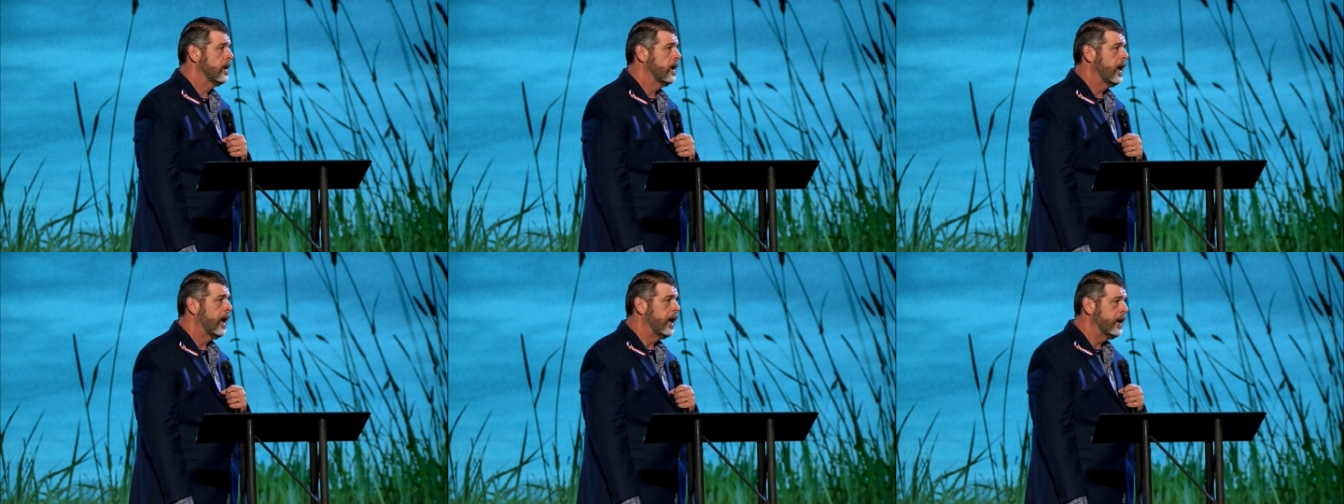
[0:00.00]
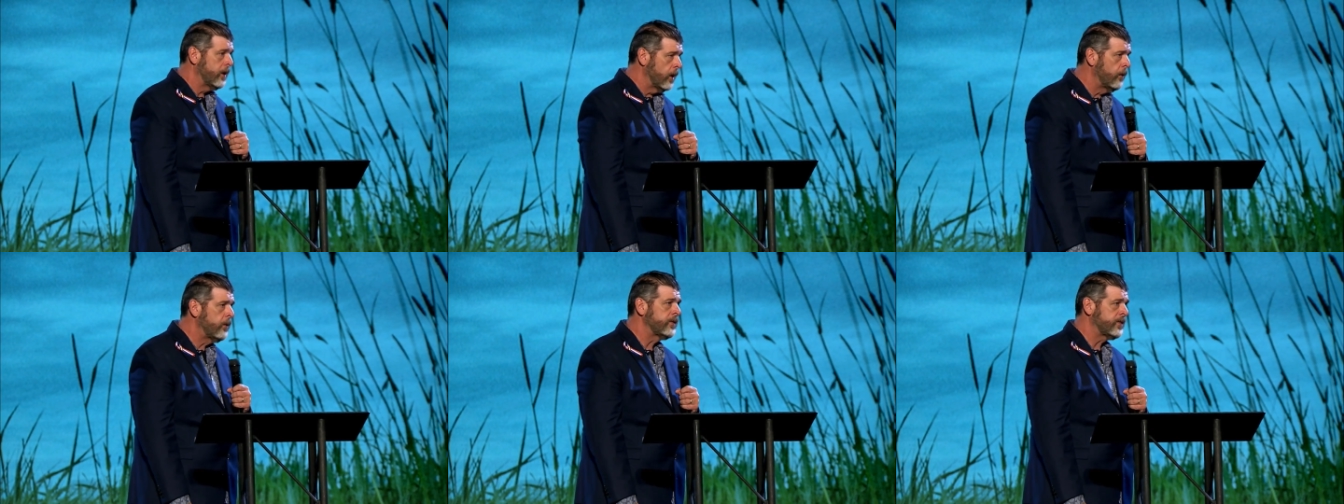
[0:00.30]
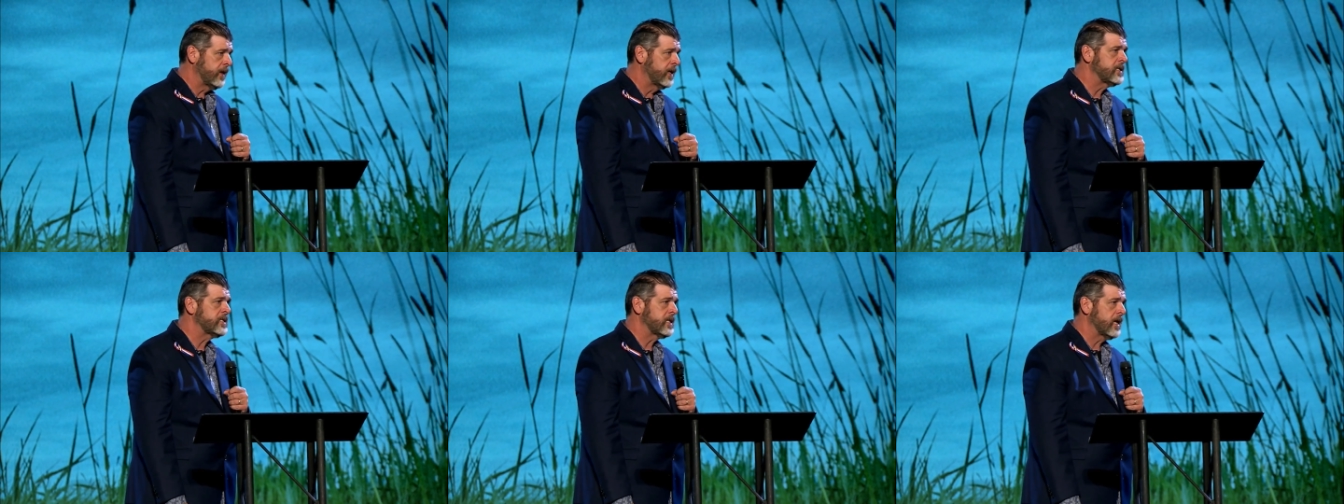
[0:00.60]
I know what
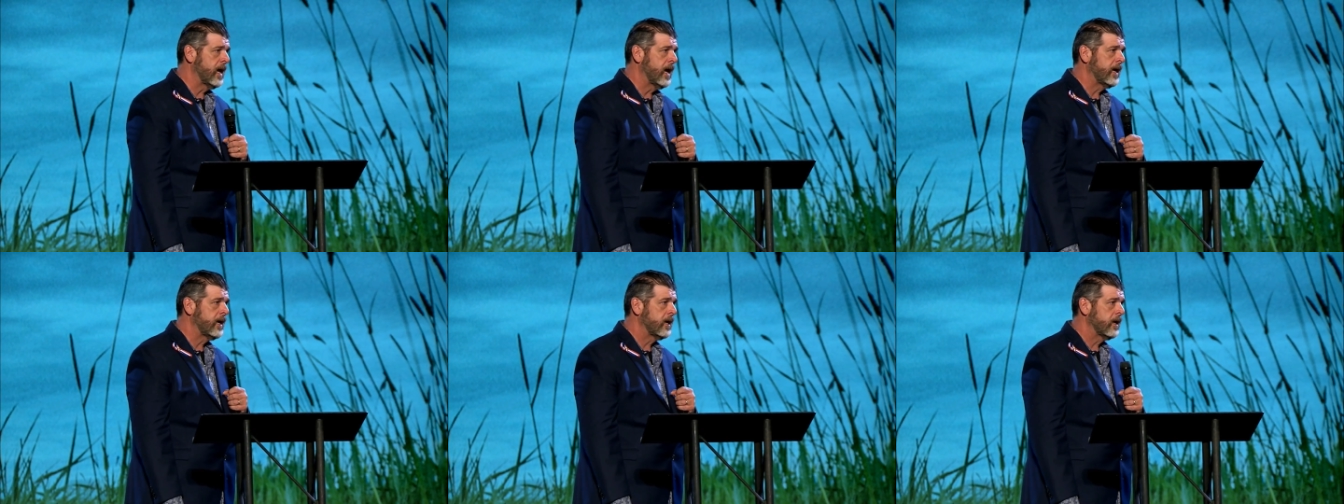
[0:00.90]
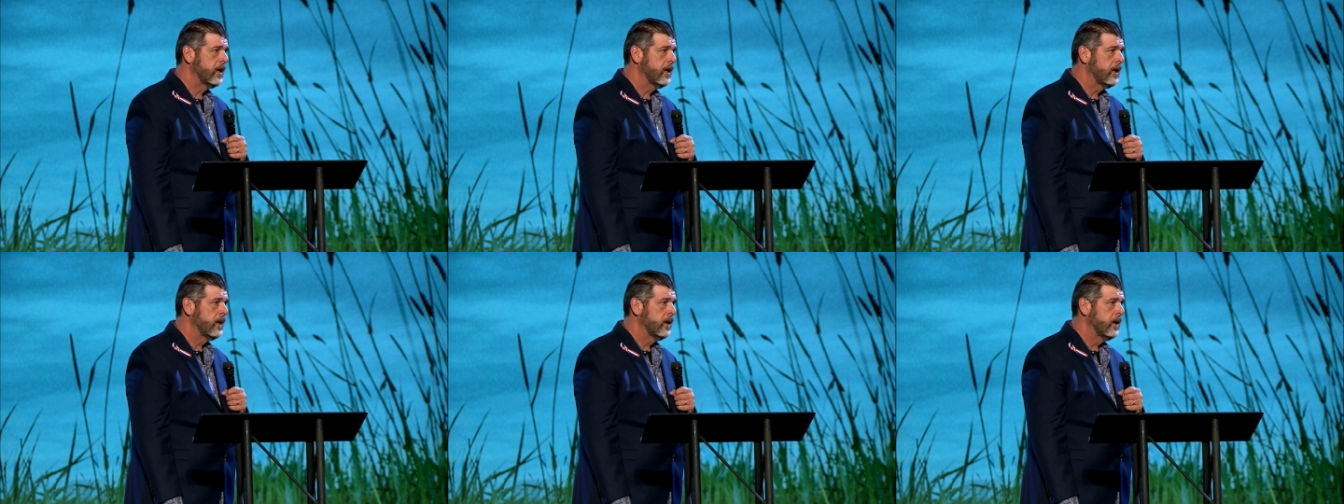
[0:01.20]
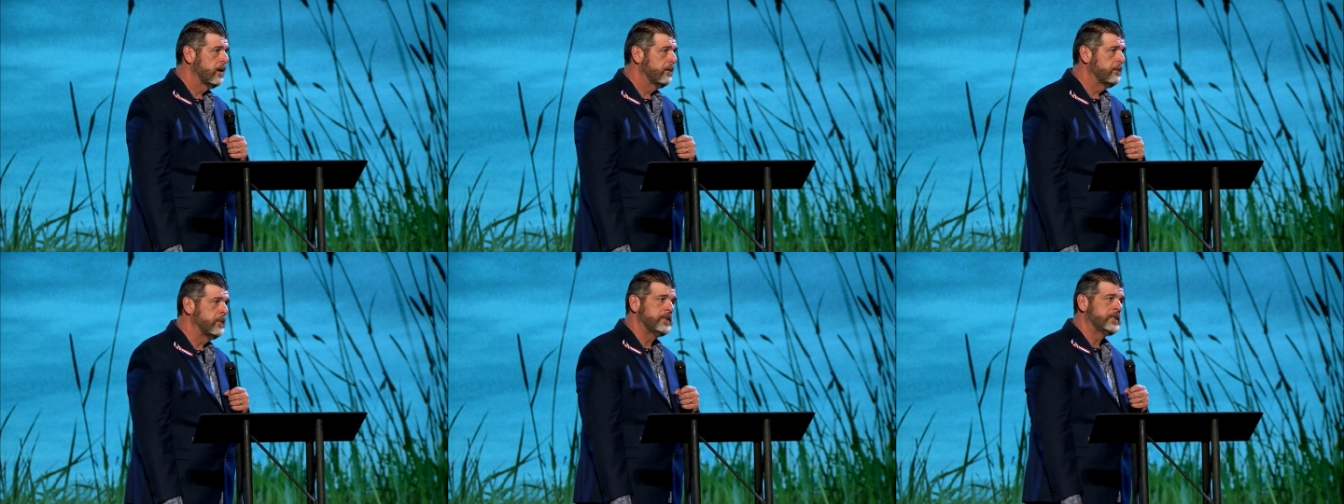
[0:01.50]
that's like.
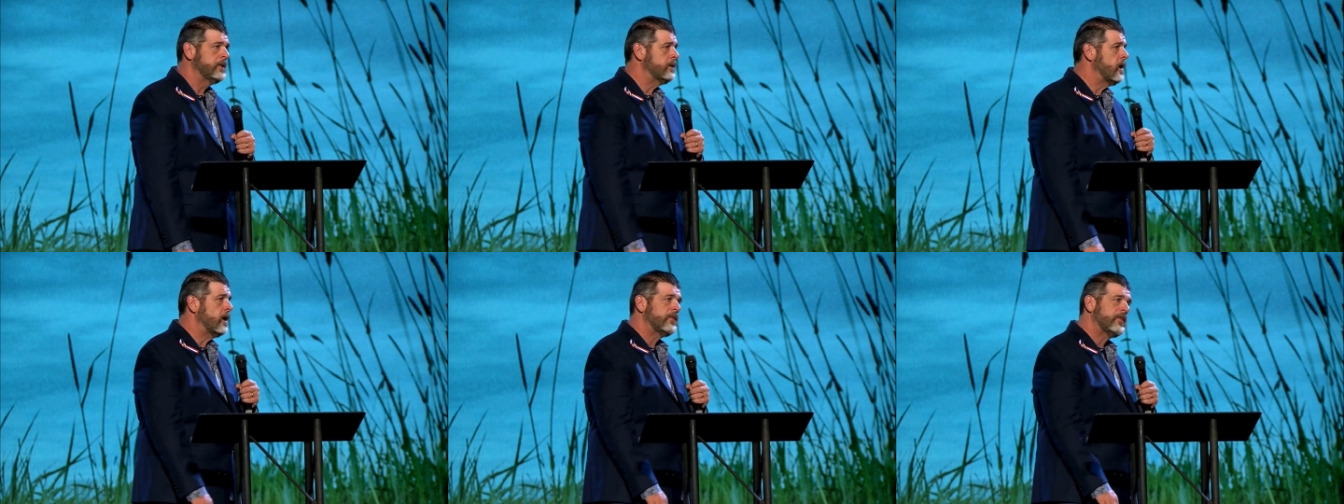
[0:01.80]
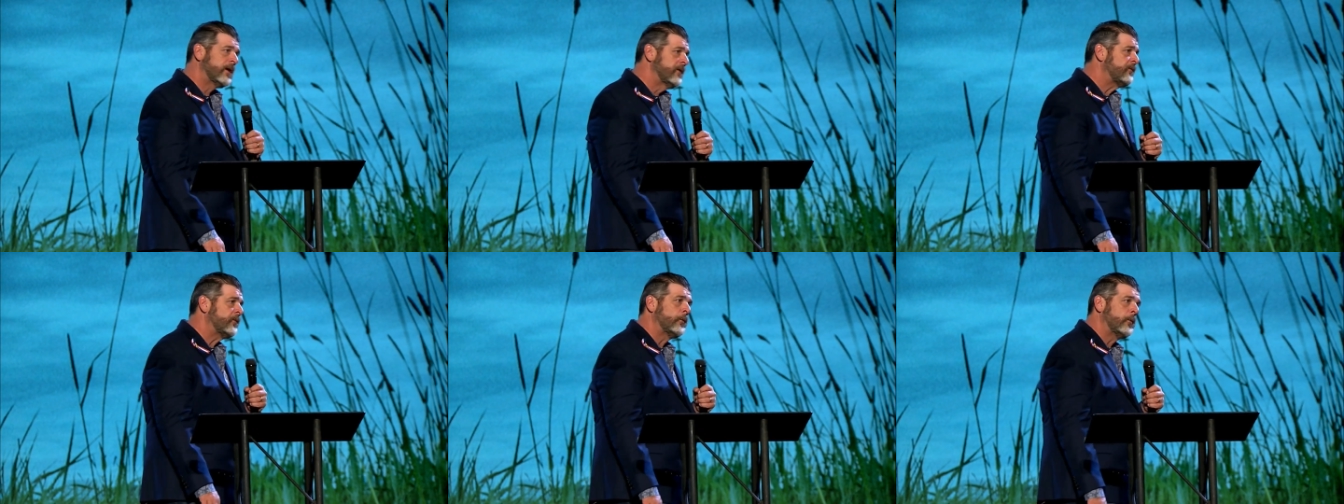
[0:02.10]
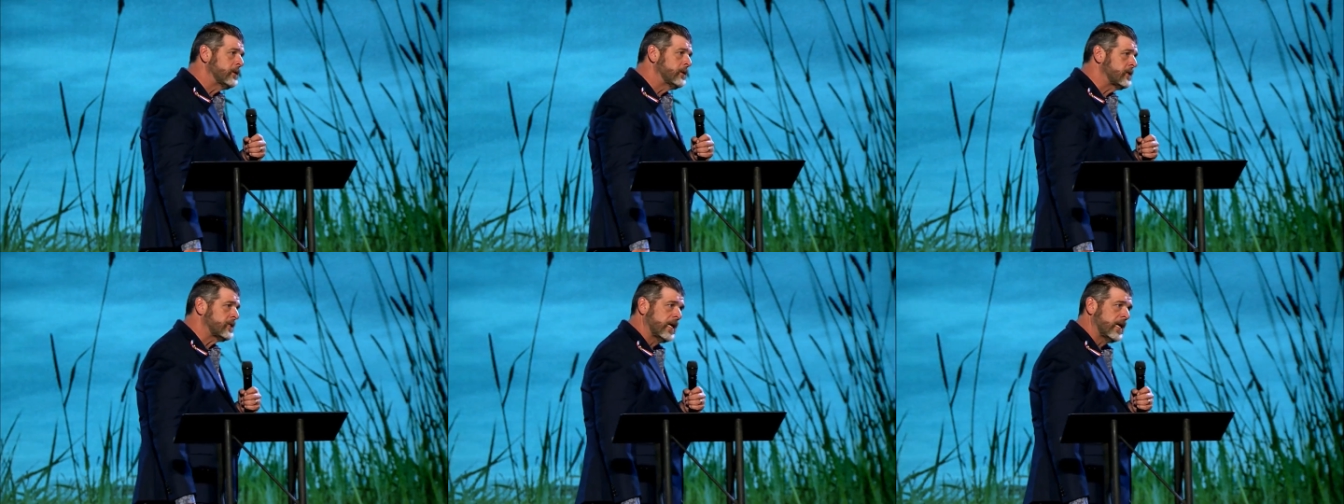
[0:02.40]
But do not think for
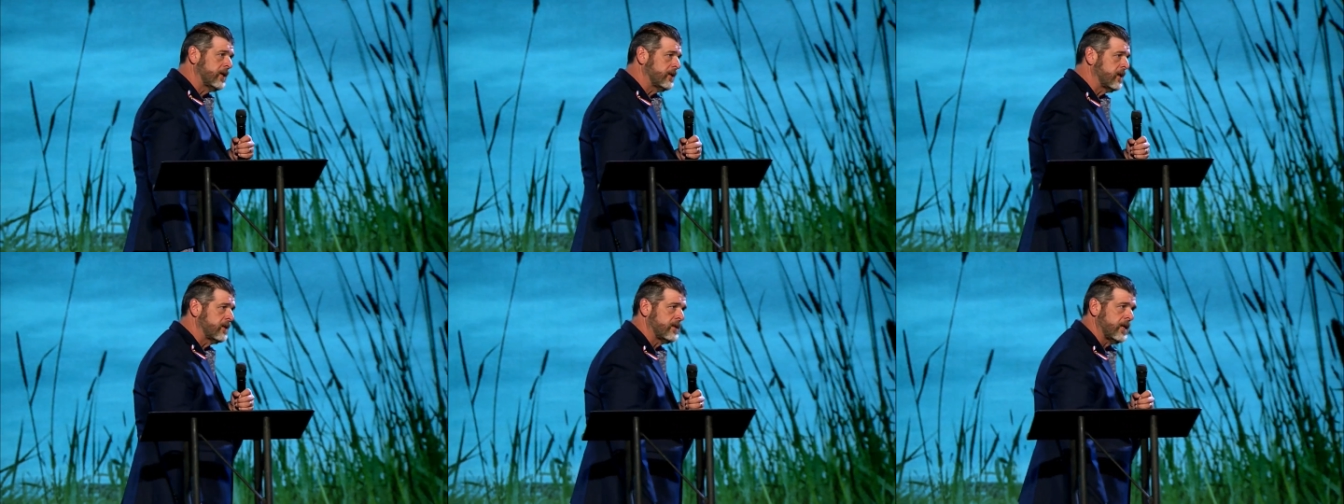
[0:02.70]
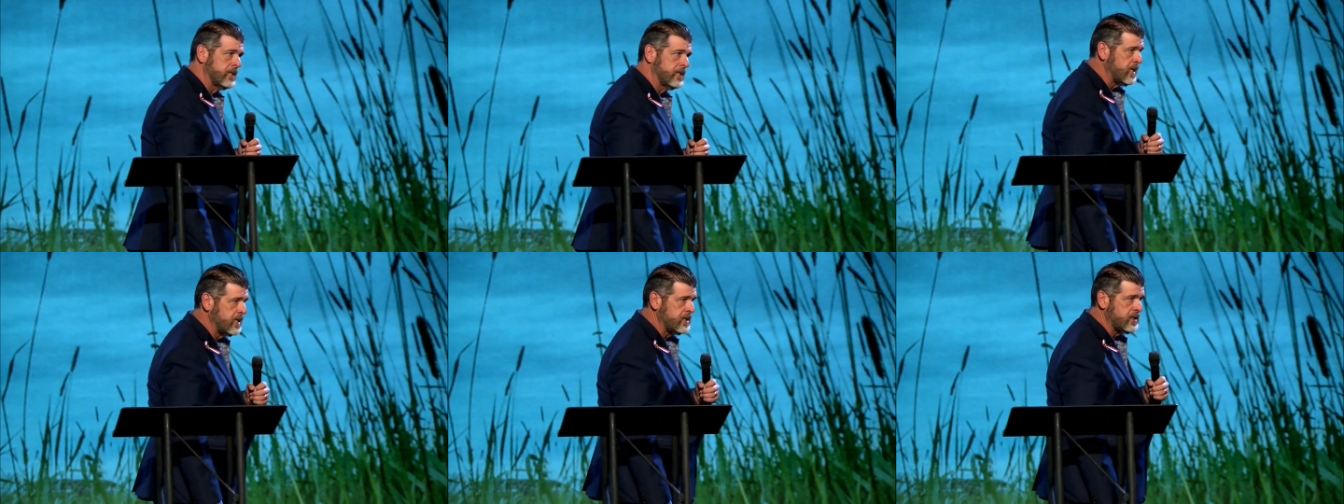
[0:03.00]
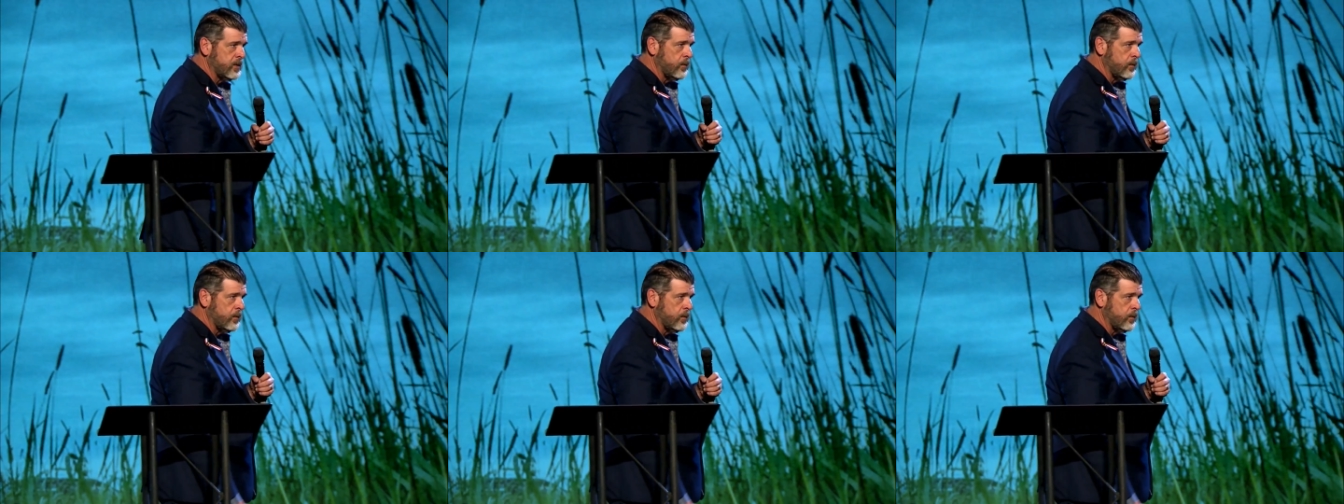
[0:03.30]
one second that that takes